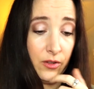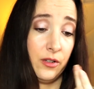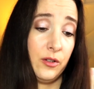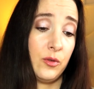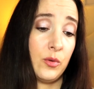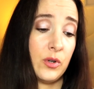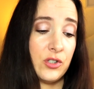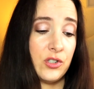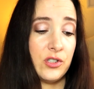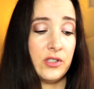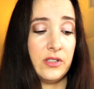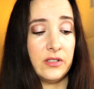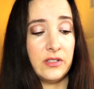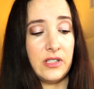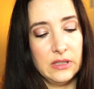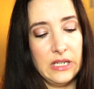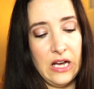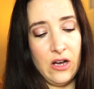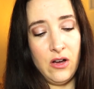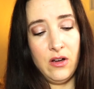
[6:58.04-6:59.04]
good question
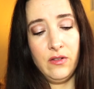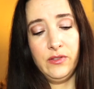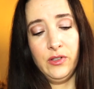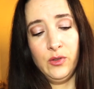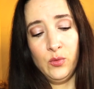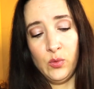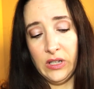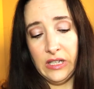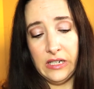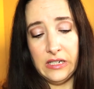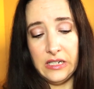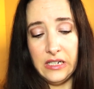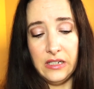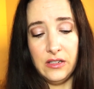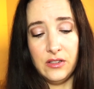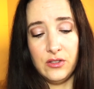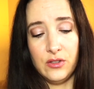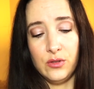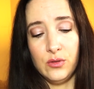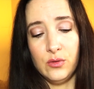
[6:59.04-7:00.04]
is, how often will I
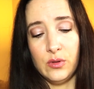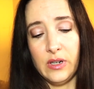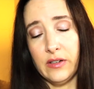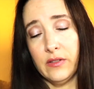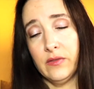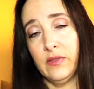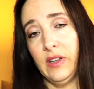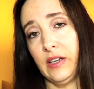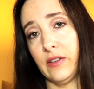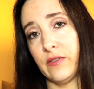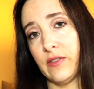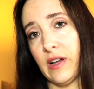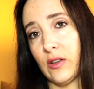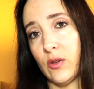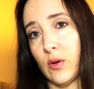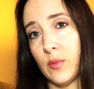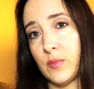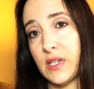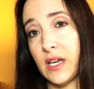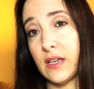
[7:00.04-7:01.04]
need to have like
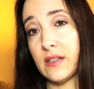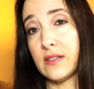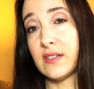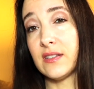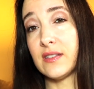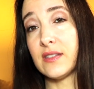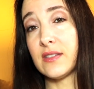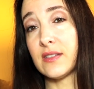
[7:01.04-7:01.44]
follow-up tests and